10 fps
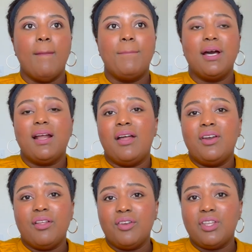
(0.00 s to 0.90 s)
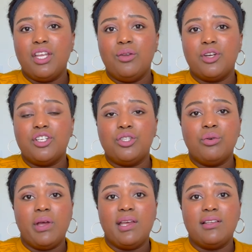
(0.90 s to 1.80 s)
But another thing you can
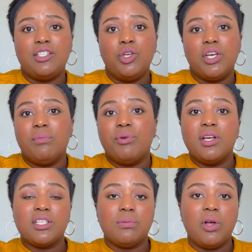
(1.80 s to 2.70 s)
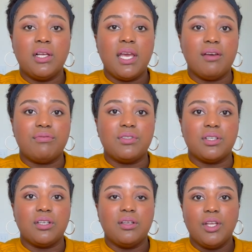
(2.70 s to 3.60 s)
do is you can bring a small gift.
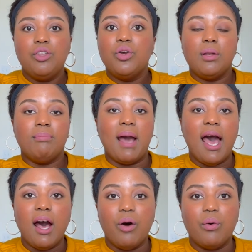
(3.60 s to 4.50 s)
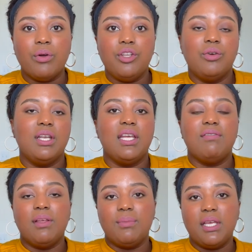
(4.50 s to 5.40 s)
You can bow, you can
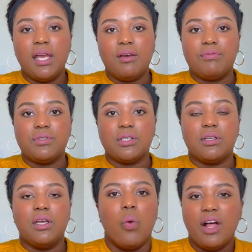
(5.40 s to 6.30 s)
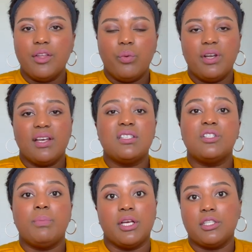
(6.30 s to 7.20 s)
give them the gift. While they wouldn't
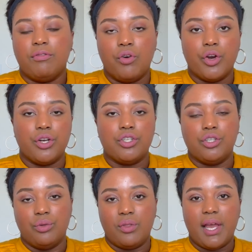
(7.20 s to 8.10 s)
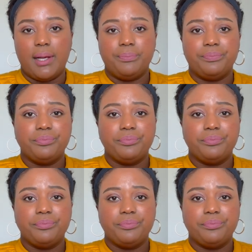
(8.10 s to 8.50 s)
expect a foreigner to do that,